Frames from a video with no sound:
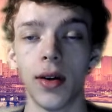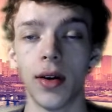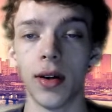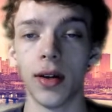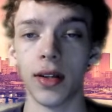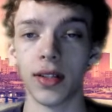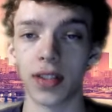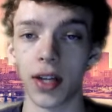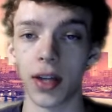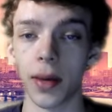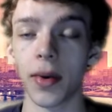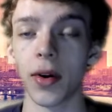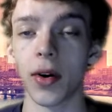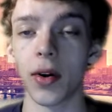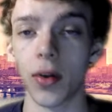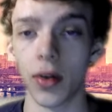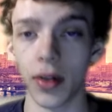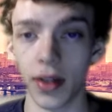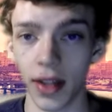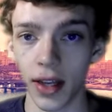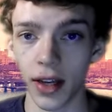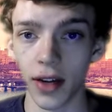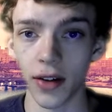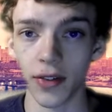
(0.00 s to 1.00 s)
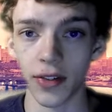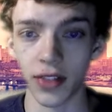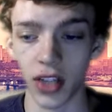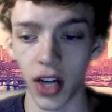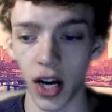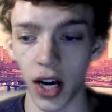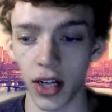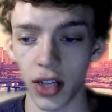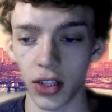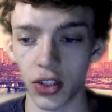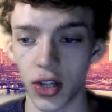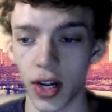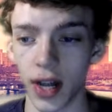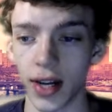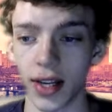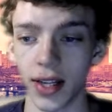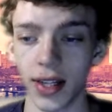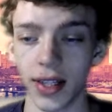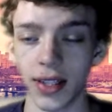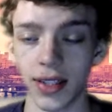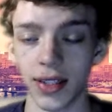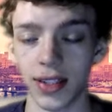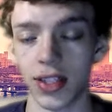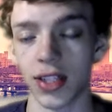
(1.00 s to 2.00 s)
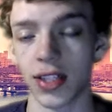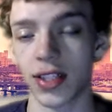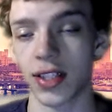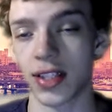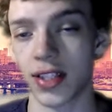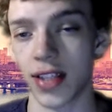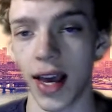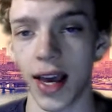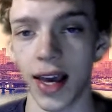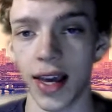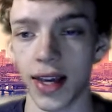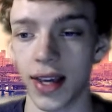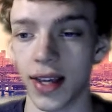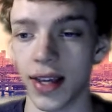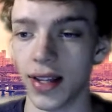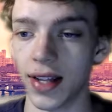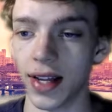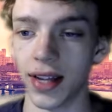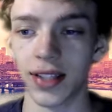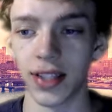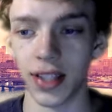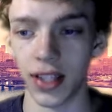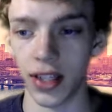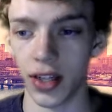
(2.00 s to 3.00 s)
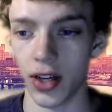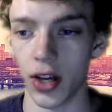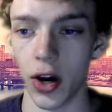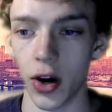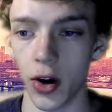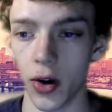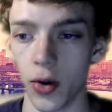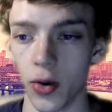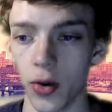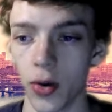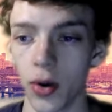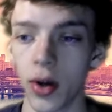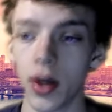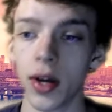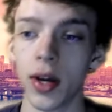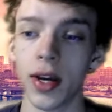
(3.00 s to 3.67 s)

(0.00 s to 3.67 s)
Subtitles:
is coming on the end of his contract, and he's just saying he doesn't know.